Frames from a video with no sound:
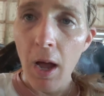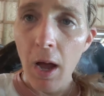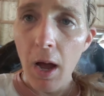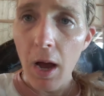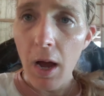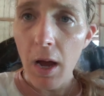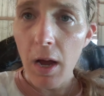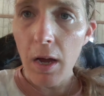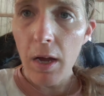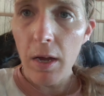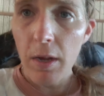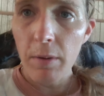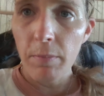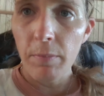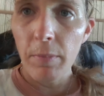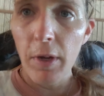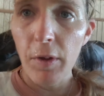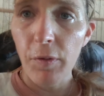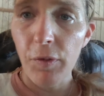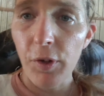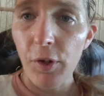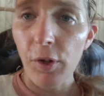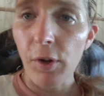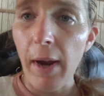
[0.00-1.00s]

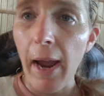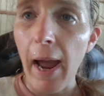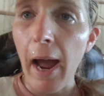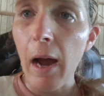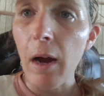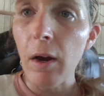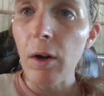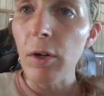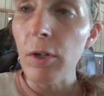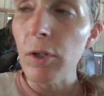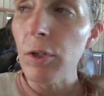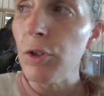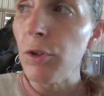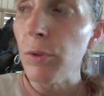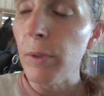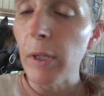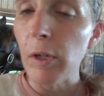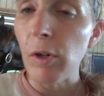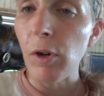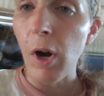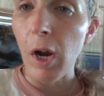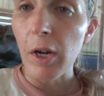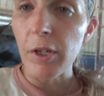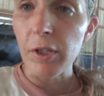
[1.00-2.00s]
If you're out doing
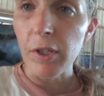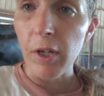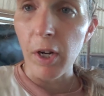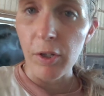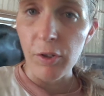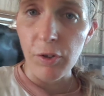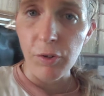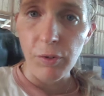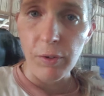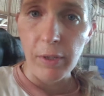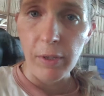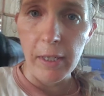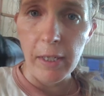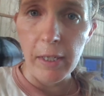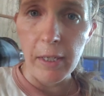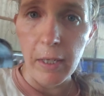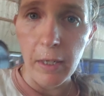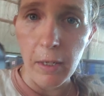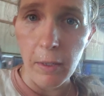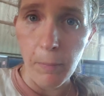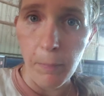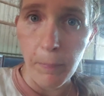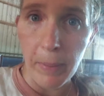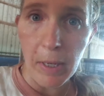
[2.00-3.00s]
cross country in
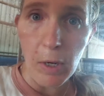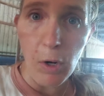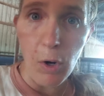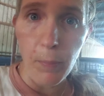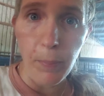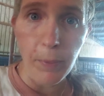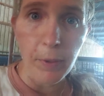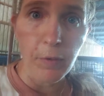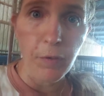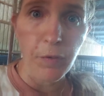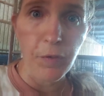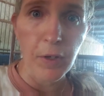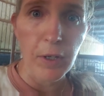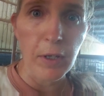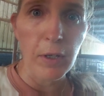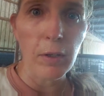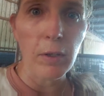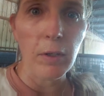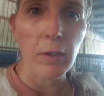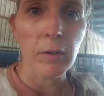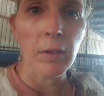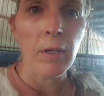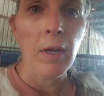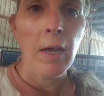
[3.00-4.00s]
a big open
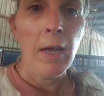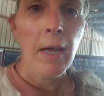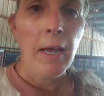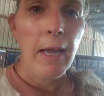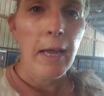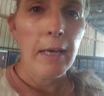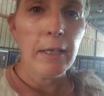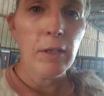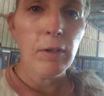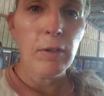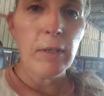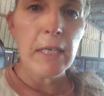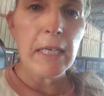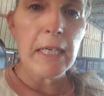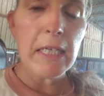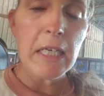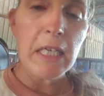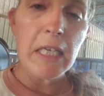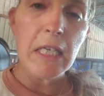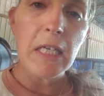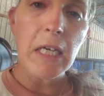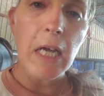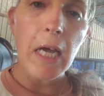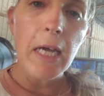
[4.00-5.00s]
field and you need
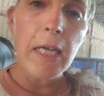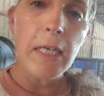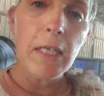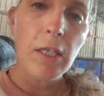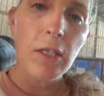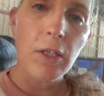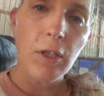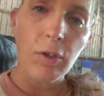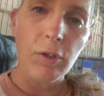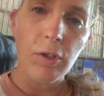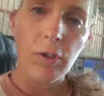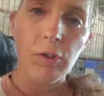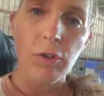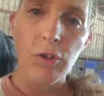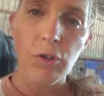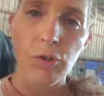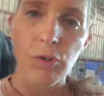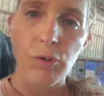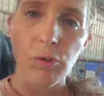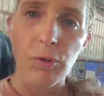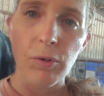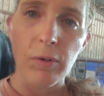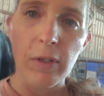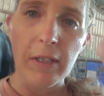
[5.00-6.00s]
studs, so you
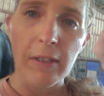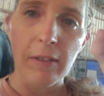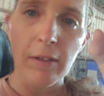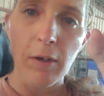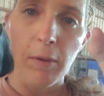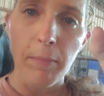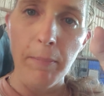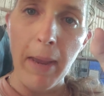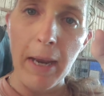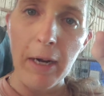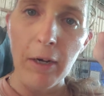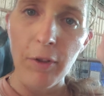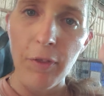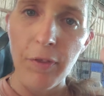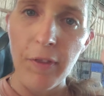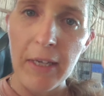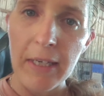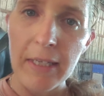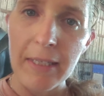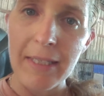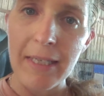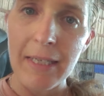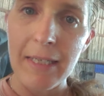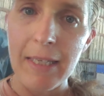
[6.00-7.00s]
screw these little metal
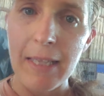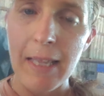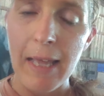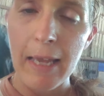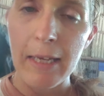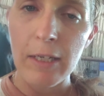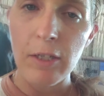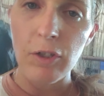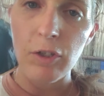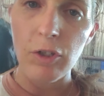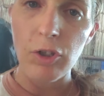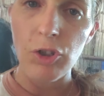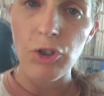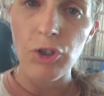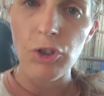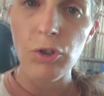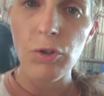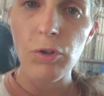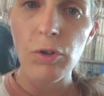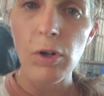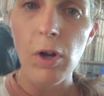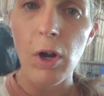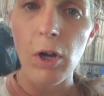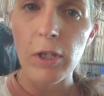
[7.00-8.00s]
things into the end of the shoe,
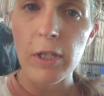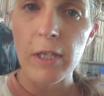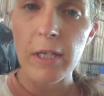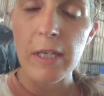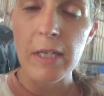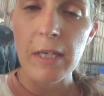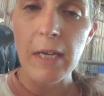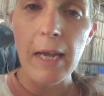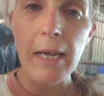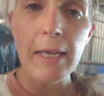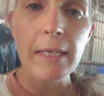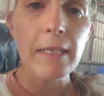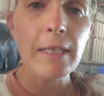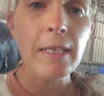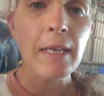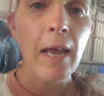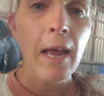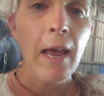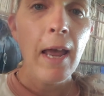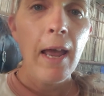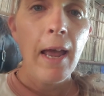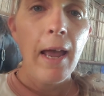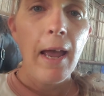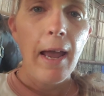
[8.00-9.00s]
they're called studs,
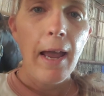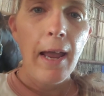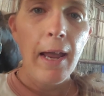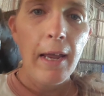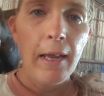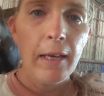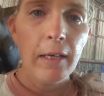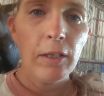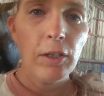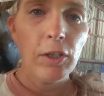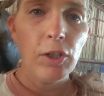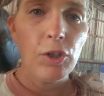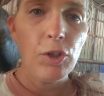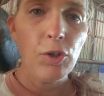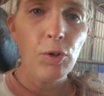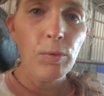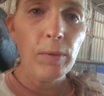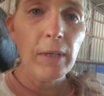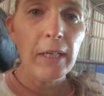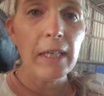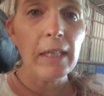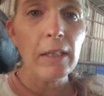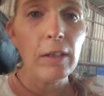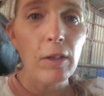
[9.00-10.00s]
and you
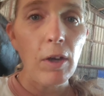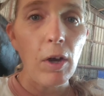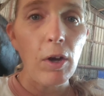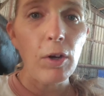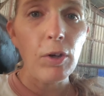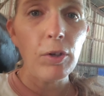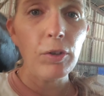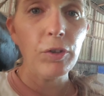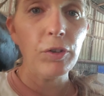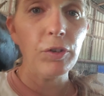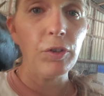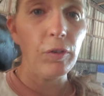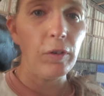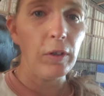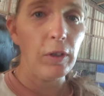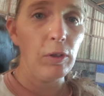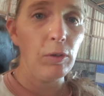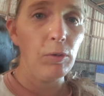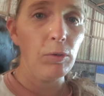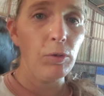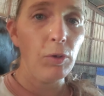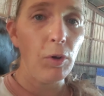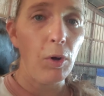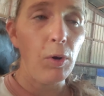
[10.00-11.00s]
need those so that
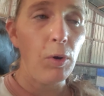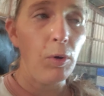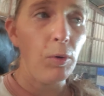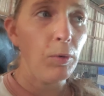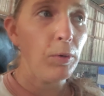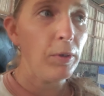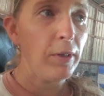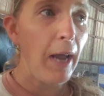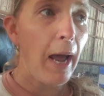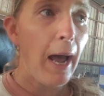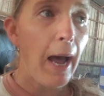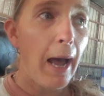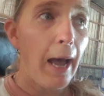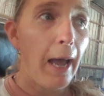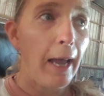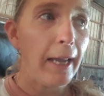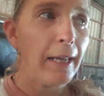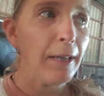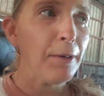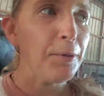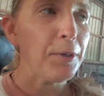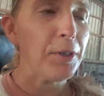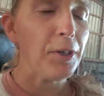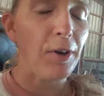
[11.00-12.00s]
you don't
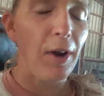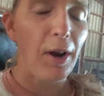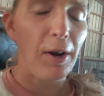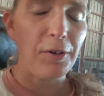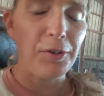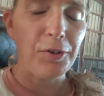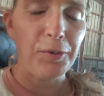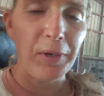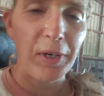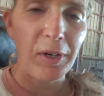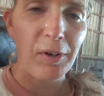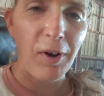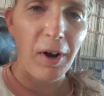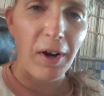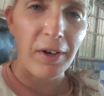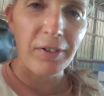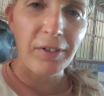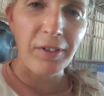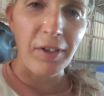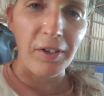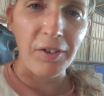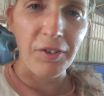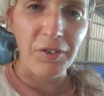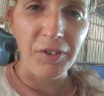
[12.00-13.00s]
die when you're out doing cross
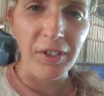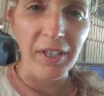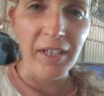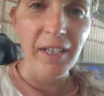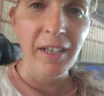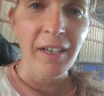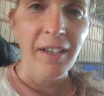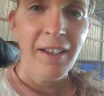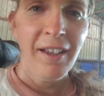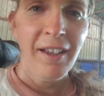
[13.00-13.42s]
country.